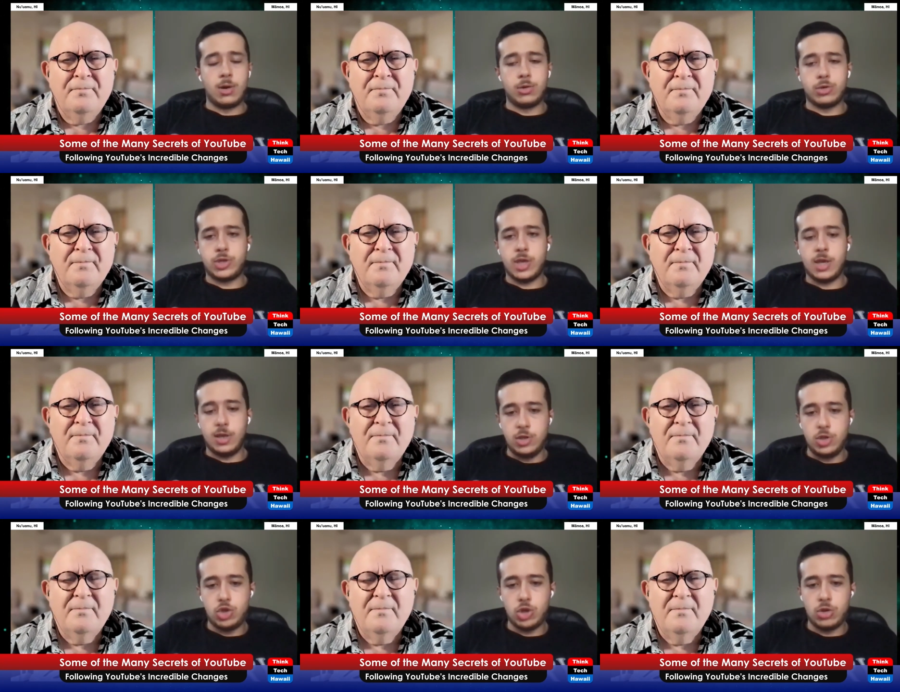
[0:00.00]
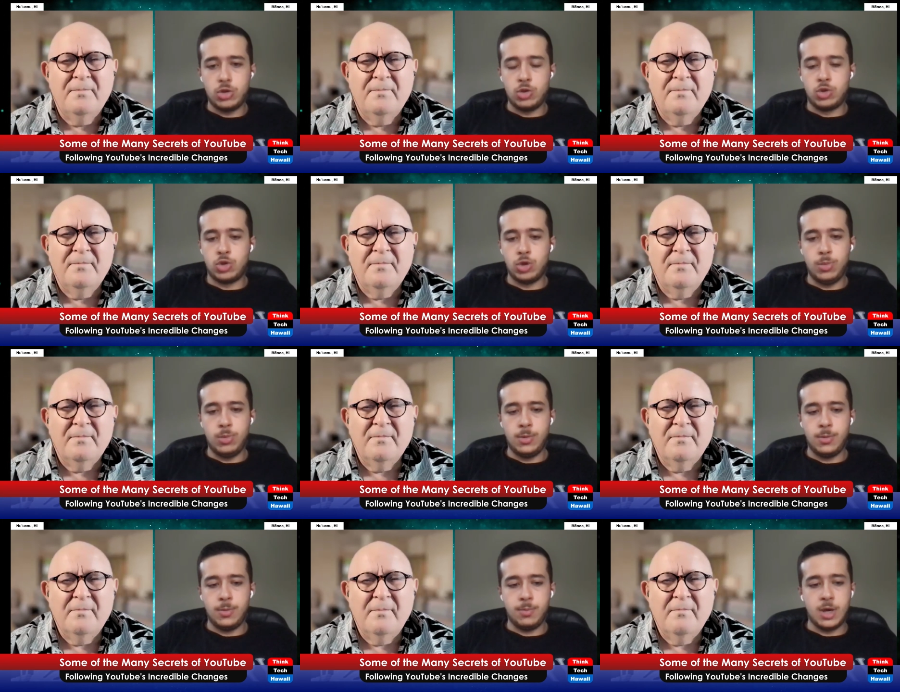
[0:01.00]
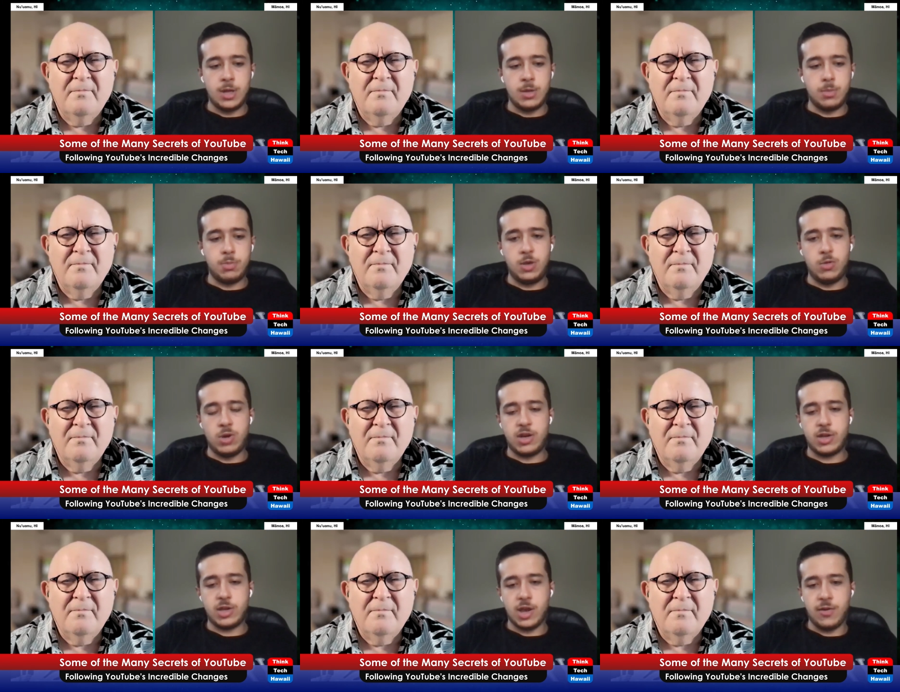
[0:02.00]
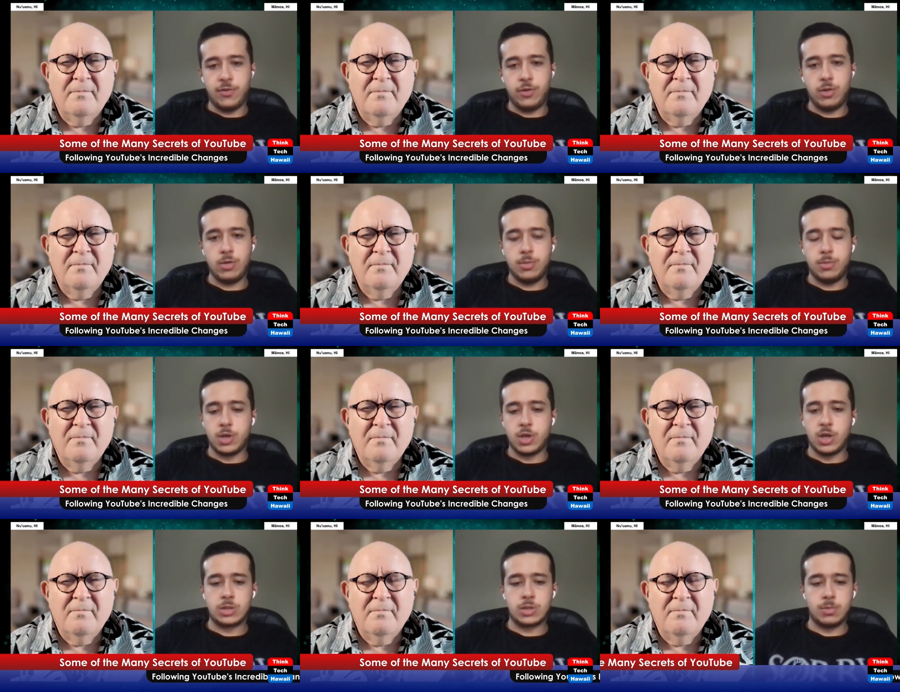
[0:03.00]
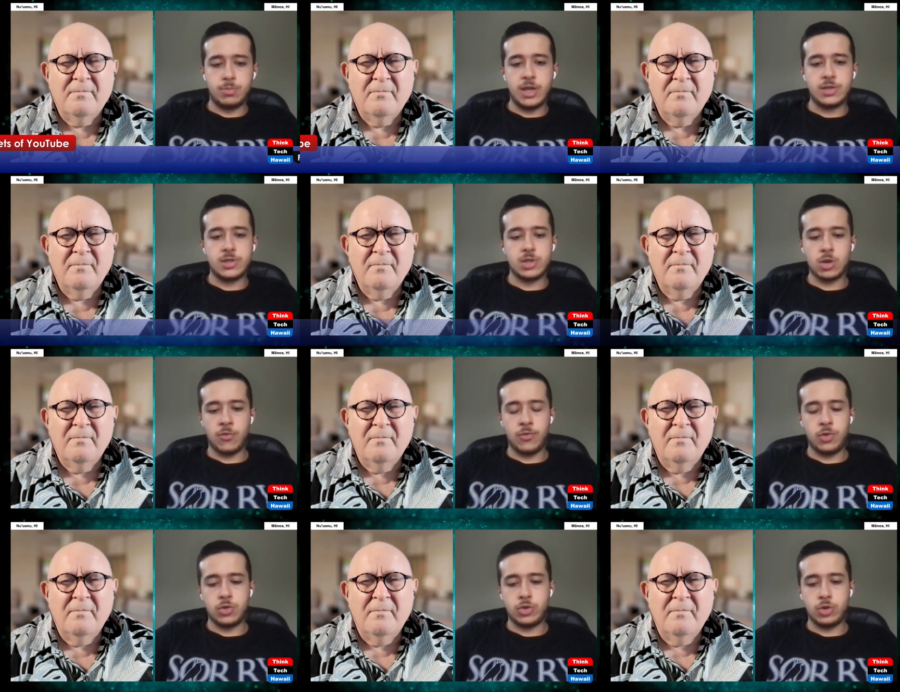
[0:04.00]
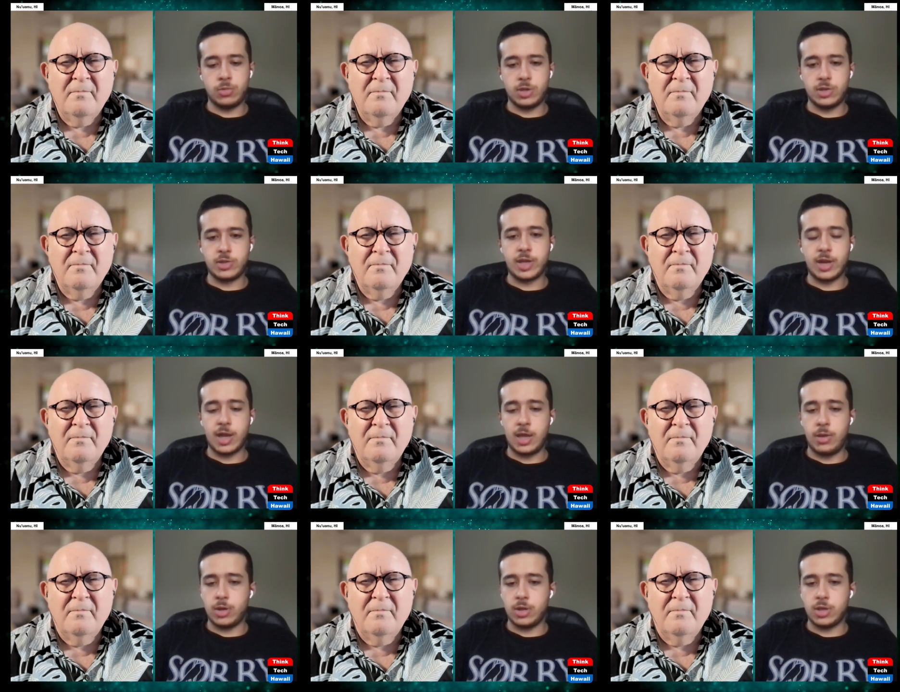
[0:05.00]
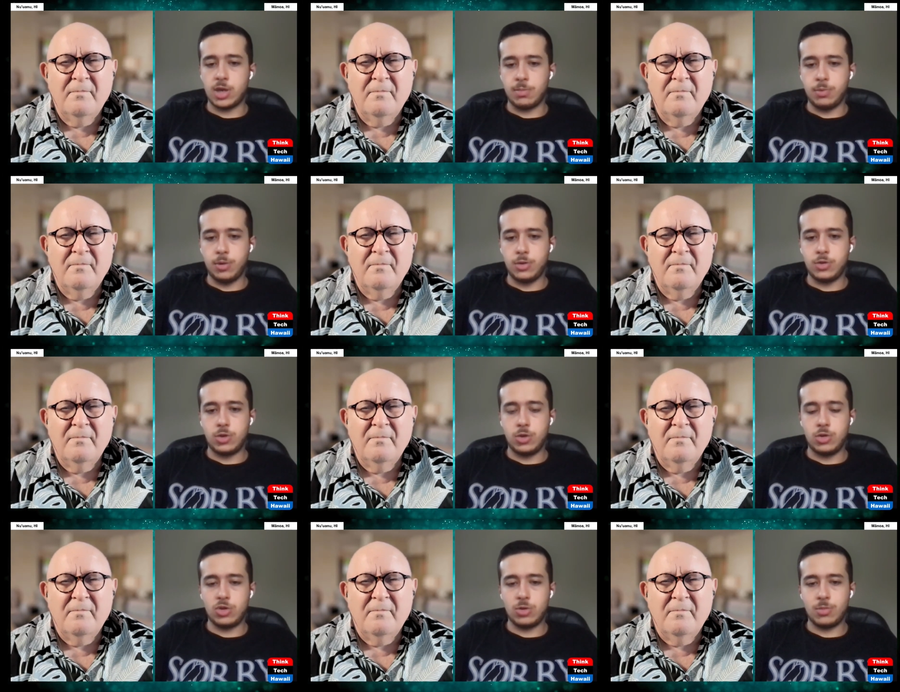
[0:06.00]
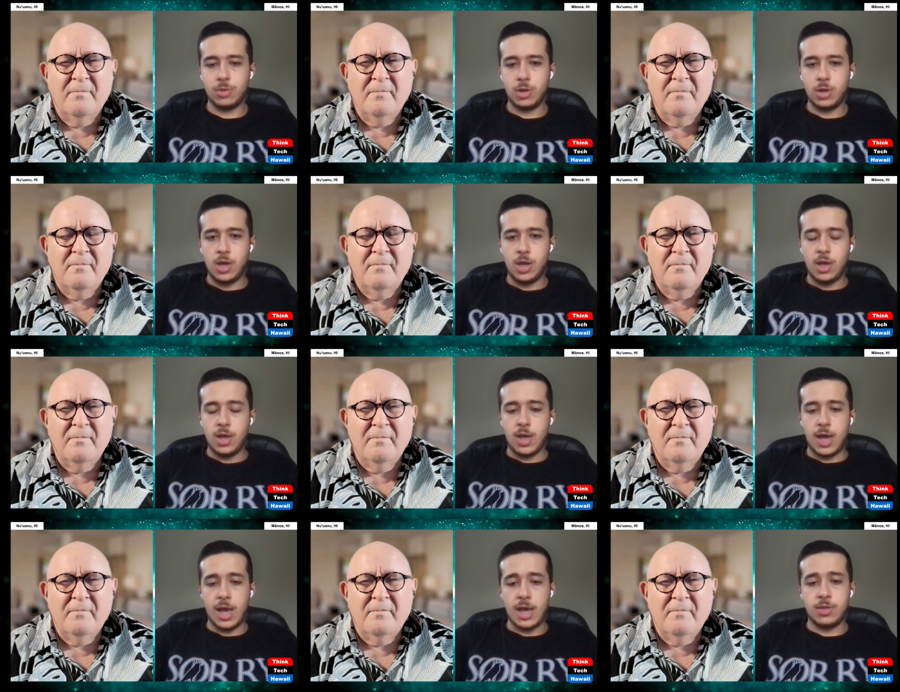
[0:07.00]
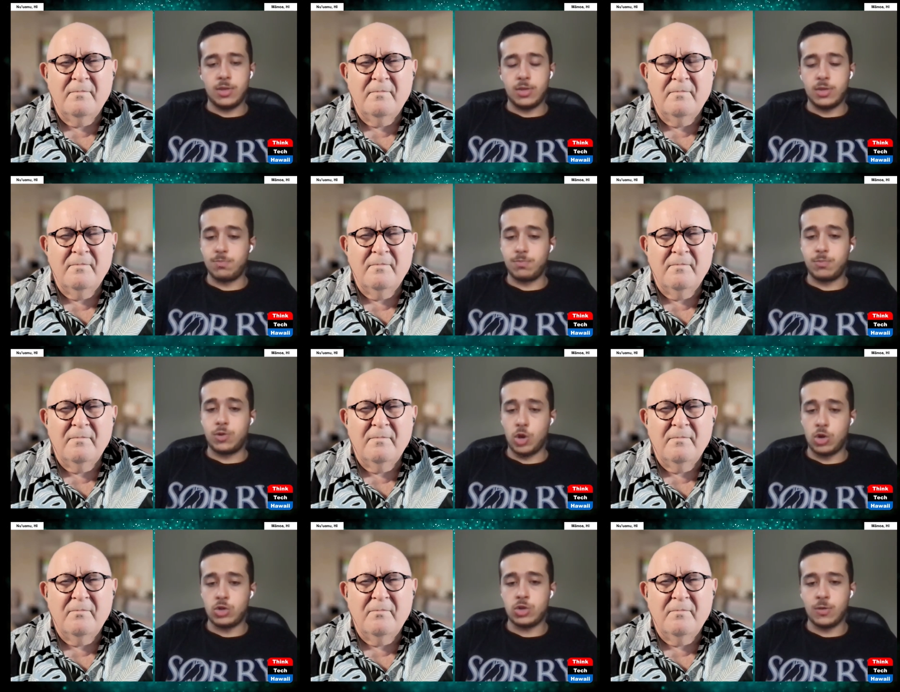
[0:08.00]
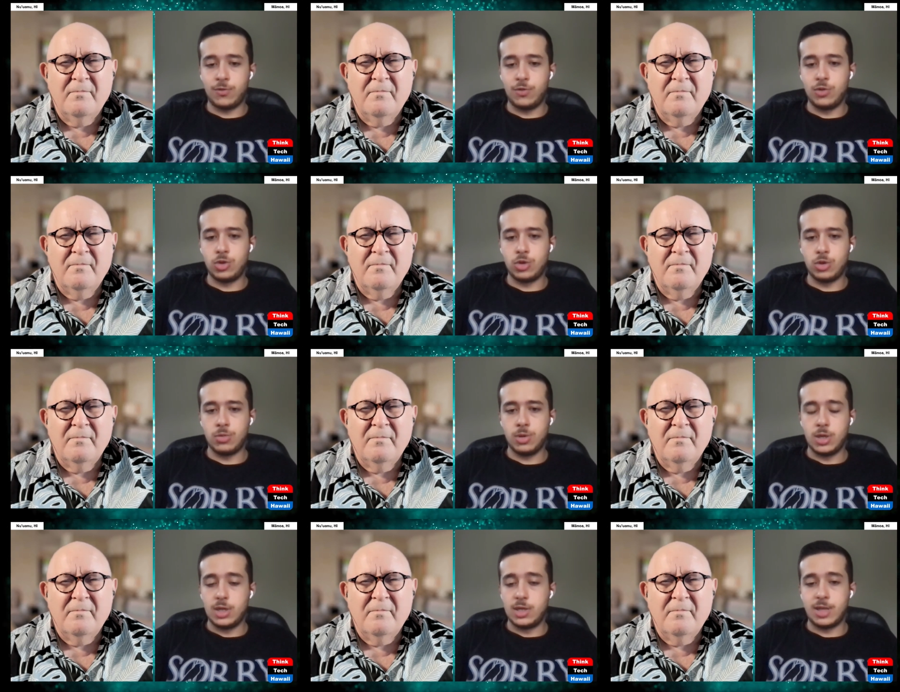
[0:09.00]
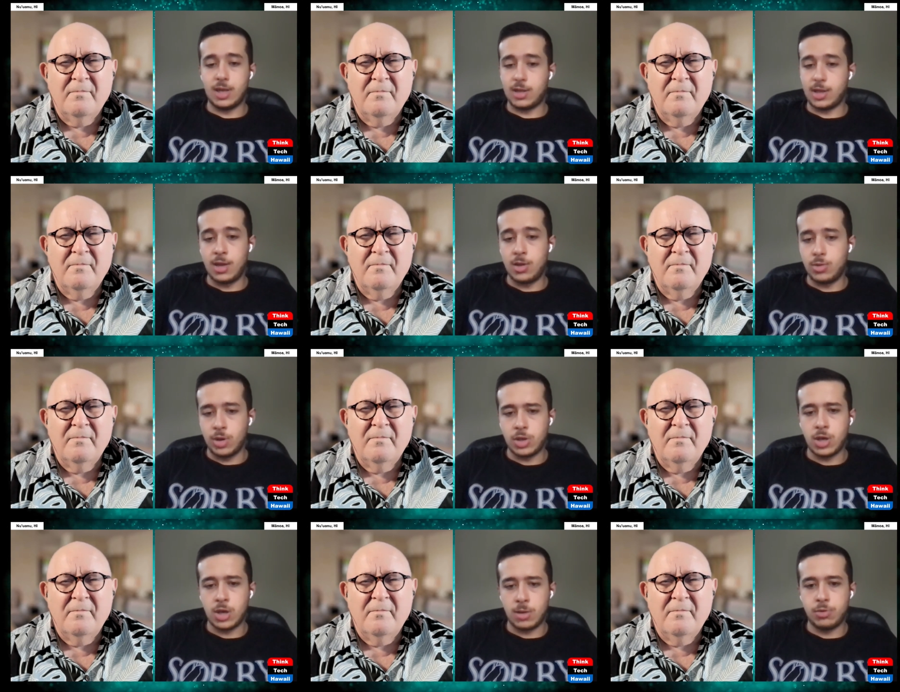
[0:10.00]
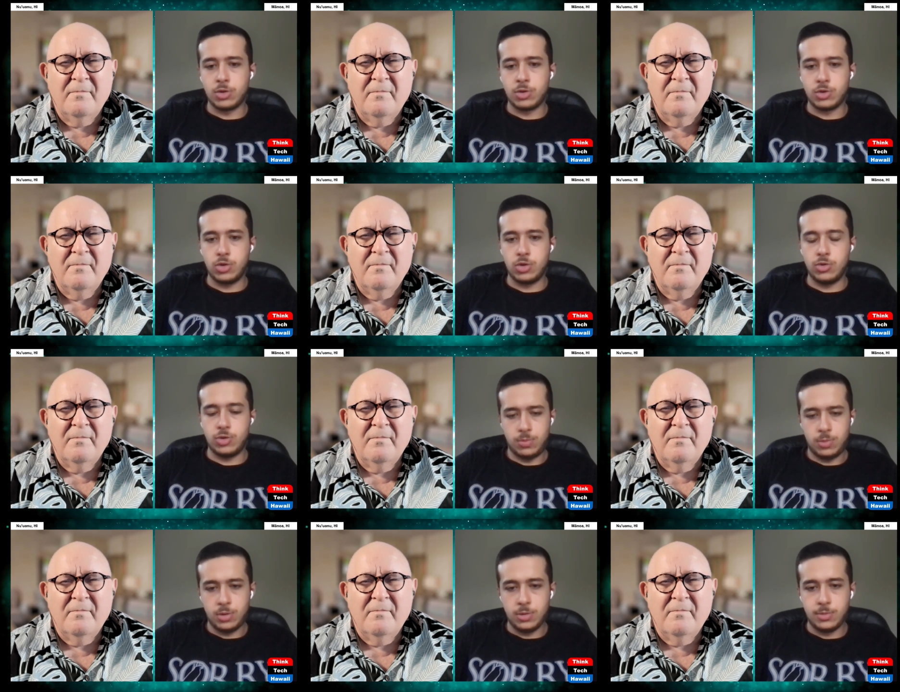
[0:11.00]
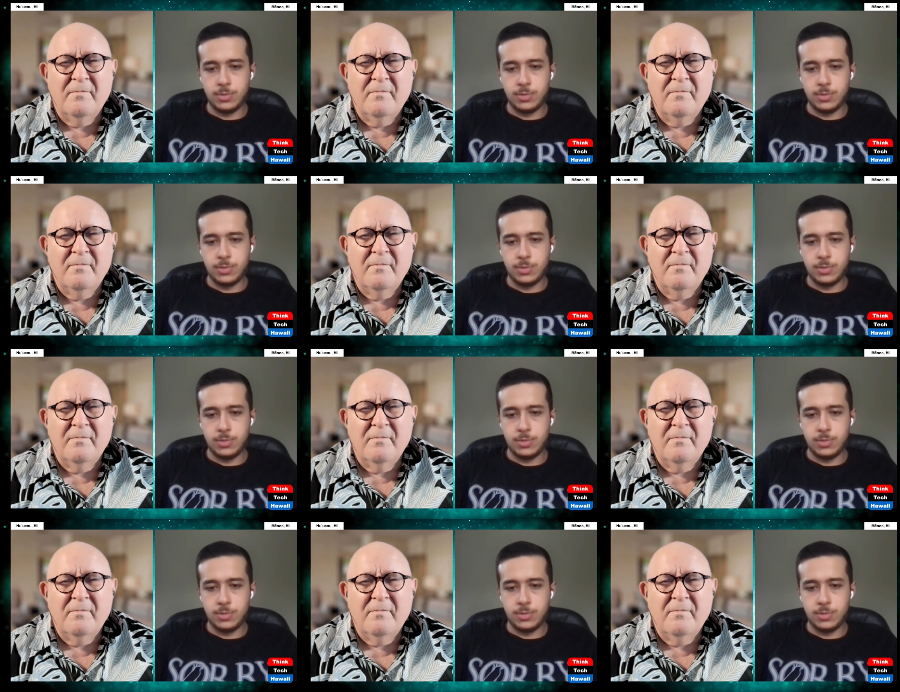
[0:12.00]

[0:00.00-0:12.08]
Speaker 1: I would say enjoy YouTube, but be very careful because the blessing of YouTube is that anyone can upload to YouTube and the curse of YouTube is that anyone can upload to YouTube.